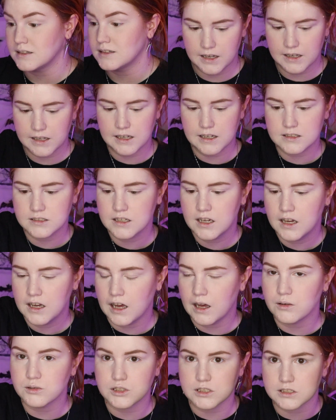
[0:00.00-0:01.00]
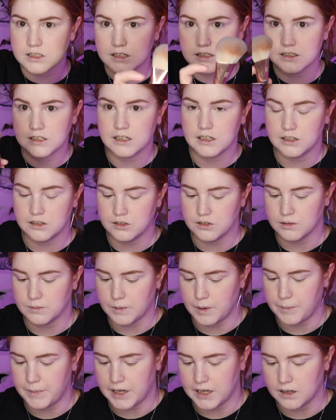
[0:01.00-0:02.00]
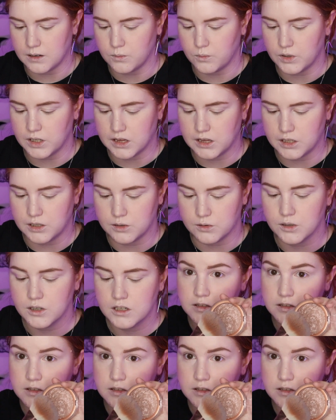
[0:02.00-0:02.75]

I guess I'll just continue doing my makeup with you.